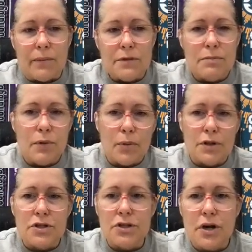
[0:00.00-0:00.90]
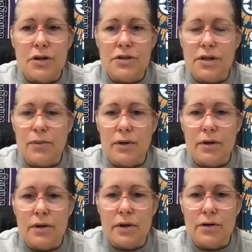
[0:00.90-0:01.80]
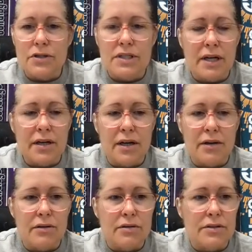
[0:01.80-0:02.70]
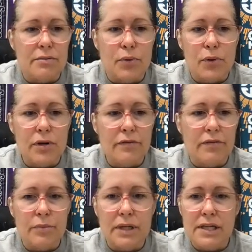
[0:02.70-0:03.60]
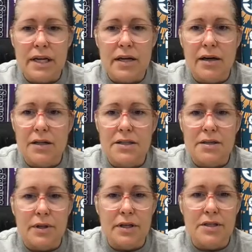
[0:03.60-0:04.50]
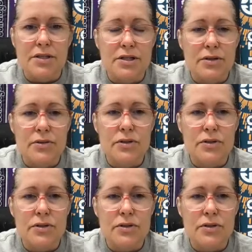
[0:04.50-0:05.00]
spoke with the Sharks. They were understanding and supportive of me taking on some of this too.